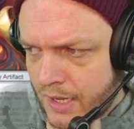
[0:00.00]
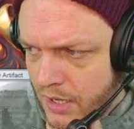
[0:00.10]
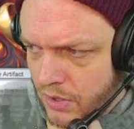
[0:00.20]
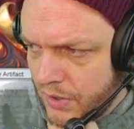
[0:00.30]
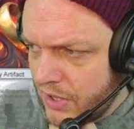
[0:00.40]

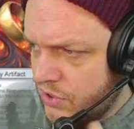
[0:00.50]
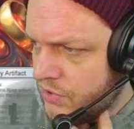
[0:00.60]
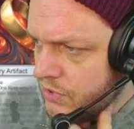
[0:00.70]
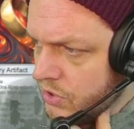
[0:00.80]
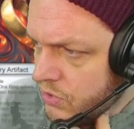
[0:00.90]
Going
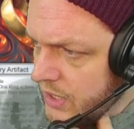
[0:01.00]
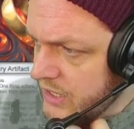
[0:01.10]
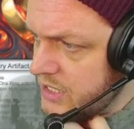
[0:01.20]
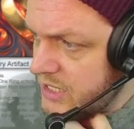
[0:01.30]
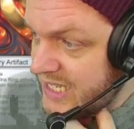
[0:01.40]
through, let's
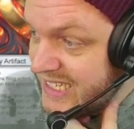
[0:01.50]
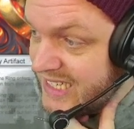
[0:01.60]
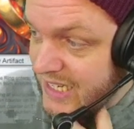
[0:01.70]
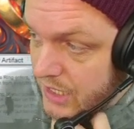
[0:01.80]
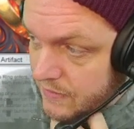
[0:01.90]
see,
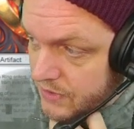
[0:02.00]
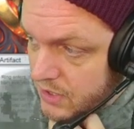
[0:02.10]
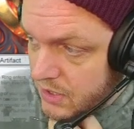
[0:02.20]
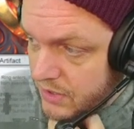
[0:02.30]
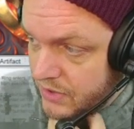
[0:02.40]

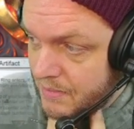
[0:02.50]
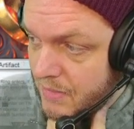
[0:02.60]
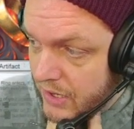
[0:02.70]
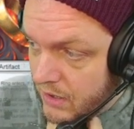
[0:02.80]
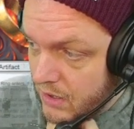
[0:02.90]
Delver, the
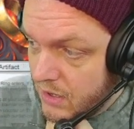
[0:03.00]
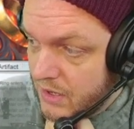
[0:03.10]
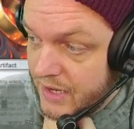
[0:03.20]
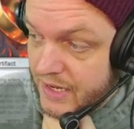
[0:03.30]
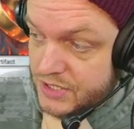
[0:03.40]
Mirror,
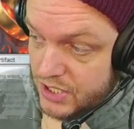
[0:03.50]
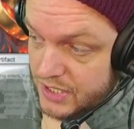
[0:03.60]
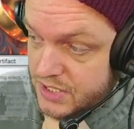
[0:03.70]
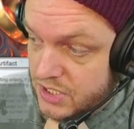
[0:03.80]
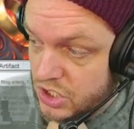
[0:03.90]

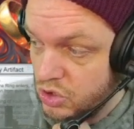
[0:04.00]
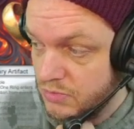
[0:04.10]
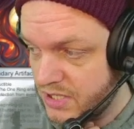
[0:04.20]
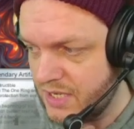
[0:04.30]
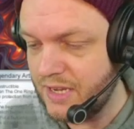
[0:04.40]
Ninjas,
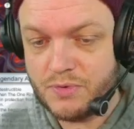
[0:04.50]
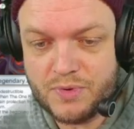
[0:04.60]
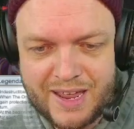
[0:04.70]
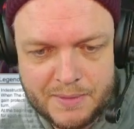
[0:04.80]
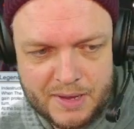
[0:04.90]
Doomsday, and
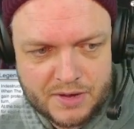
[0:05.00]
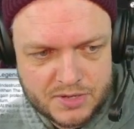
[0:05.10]
Reanimator.